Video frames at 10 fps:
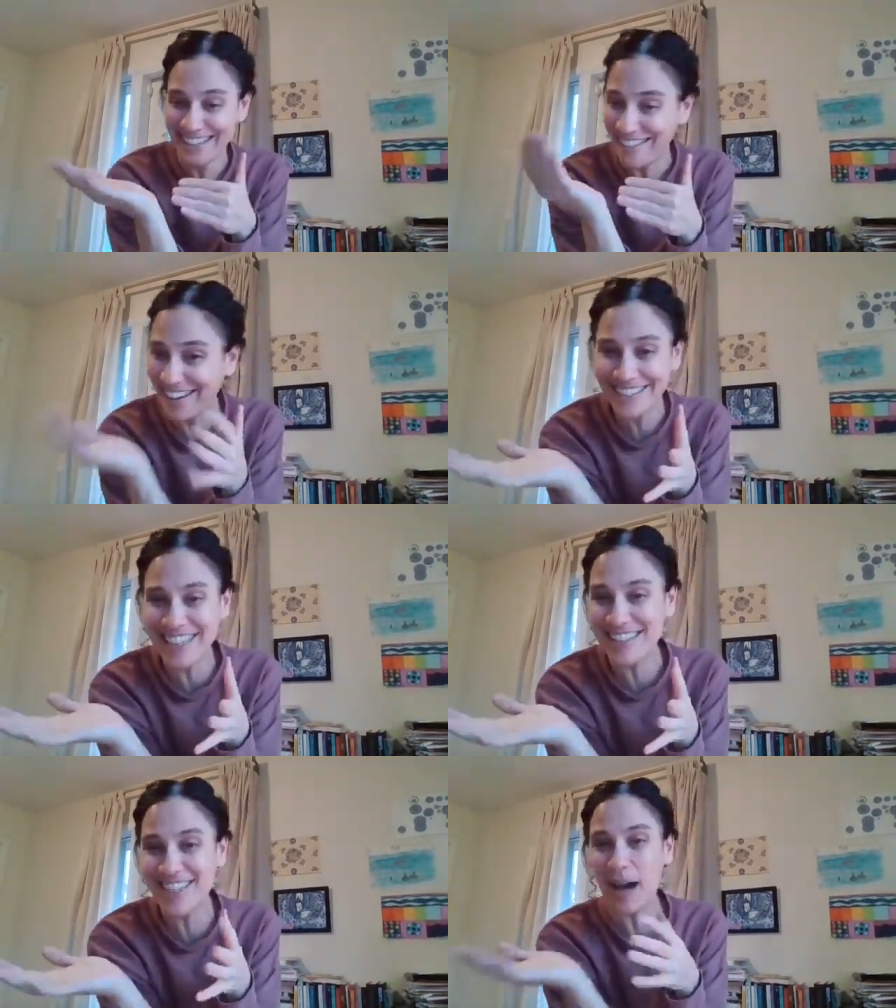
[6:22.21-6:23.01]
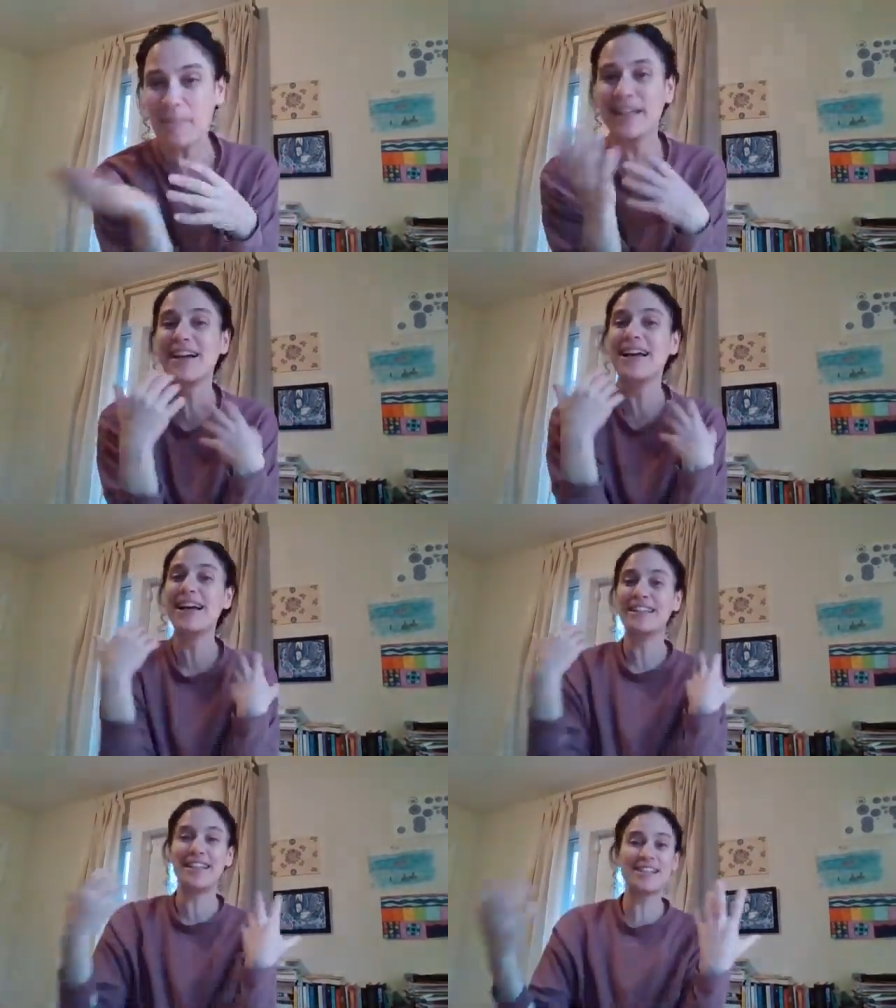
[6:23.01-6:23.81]
on that topic
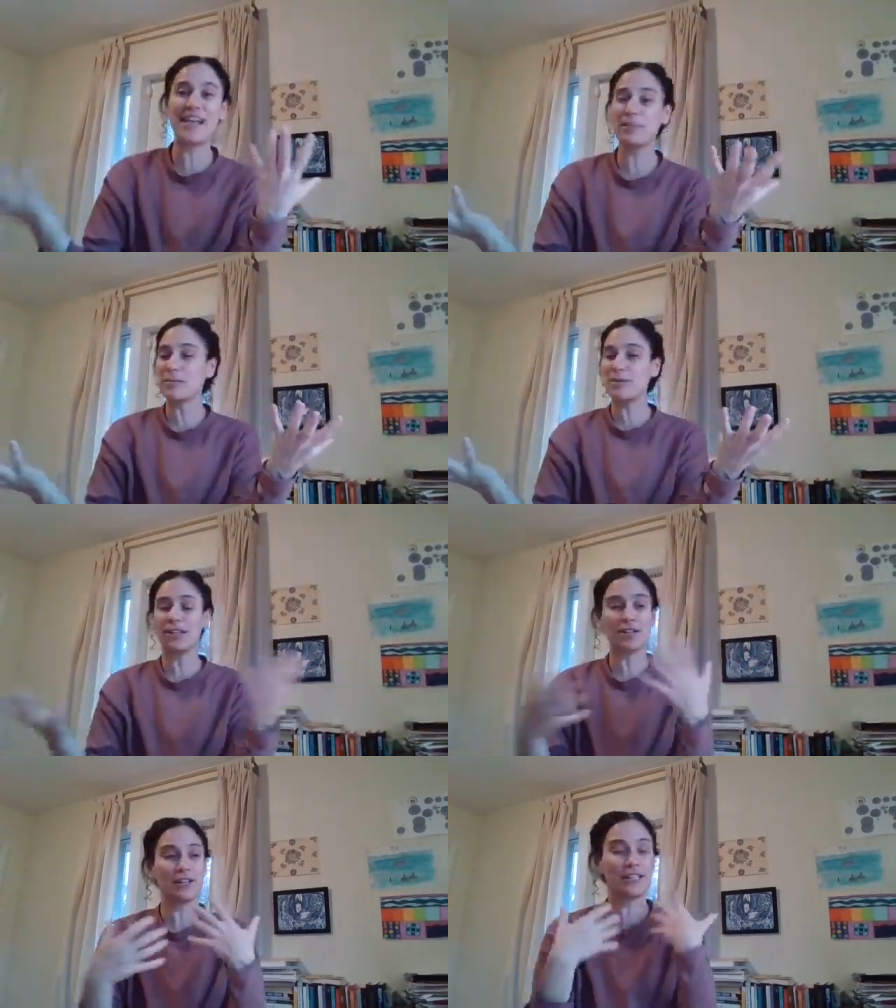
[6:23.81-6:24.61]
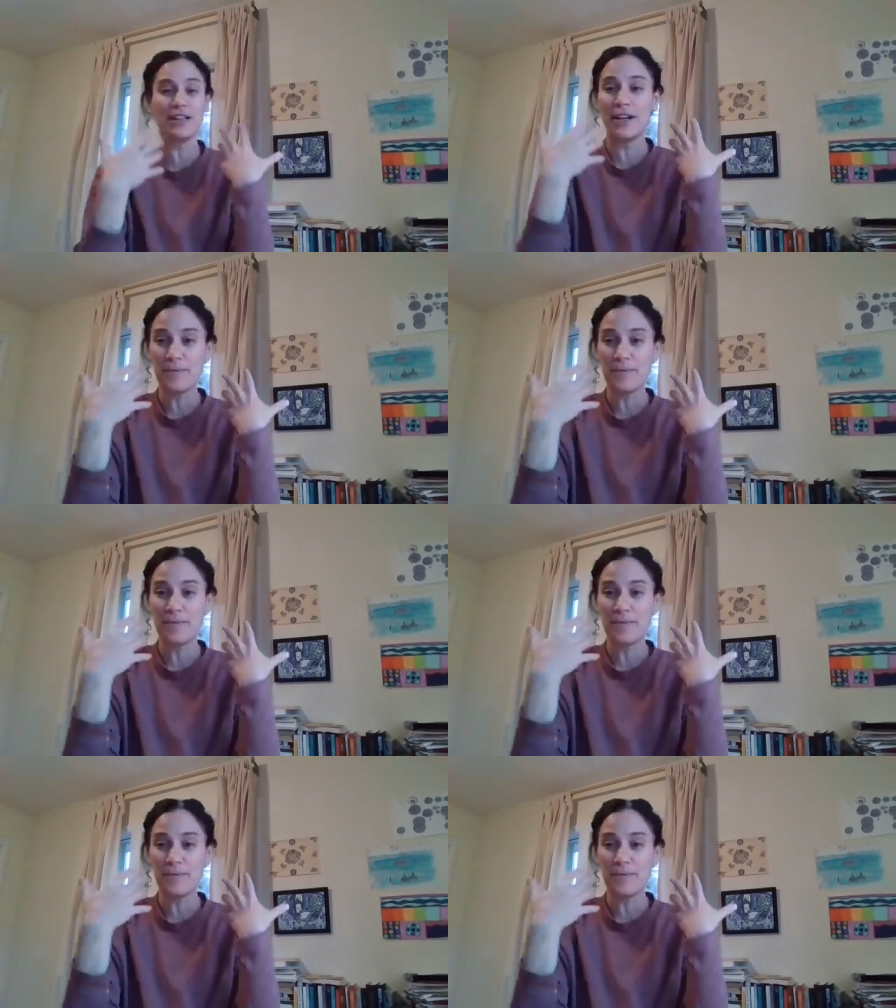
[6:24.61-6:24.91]
that is able to be there and,